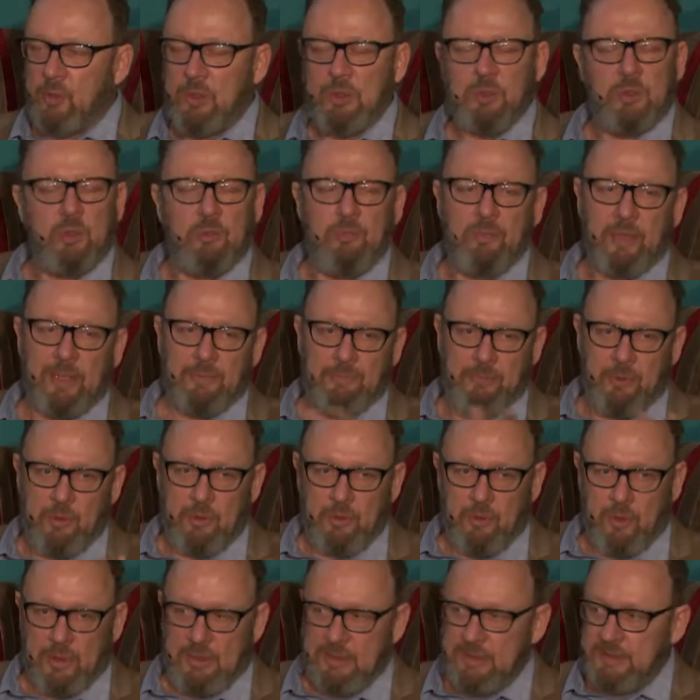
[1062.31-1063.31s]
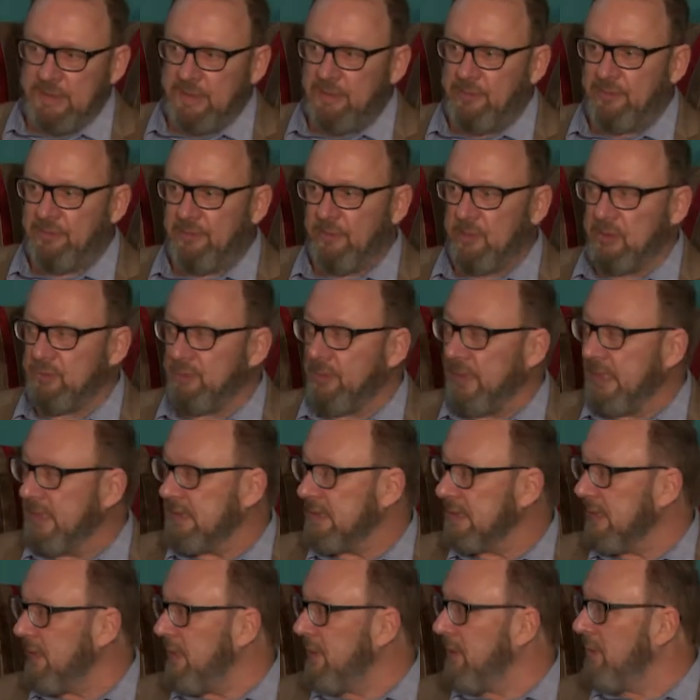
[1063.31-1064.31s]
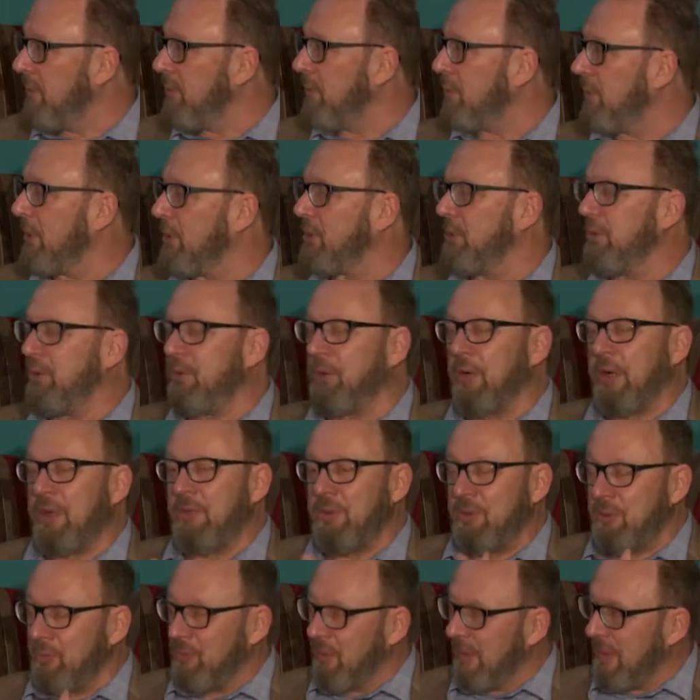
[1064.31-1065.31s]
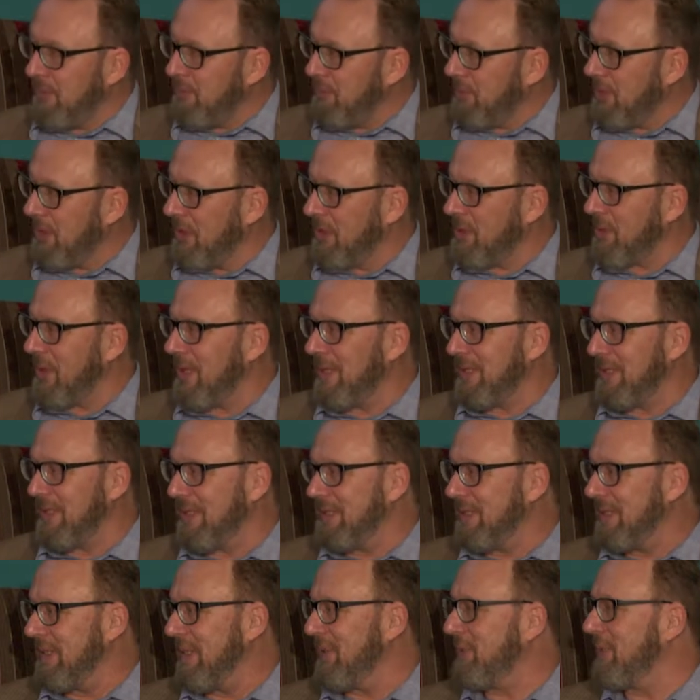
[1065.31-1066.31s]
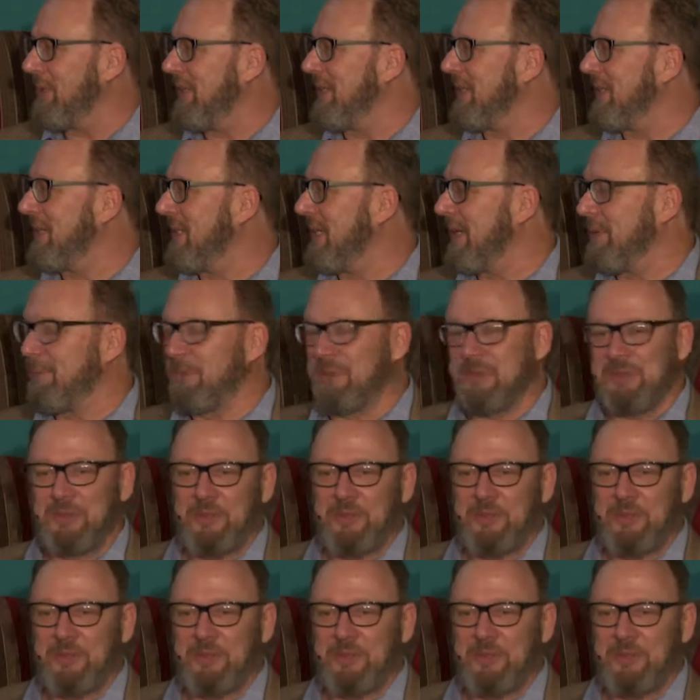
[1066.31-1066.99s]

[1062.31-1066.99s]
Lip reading: You shouldn't buy poor quality in the first place, but don't buy poor quality when it comes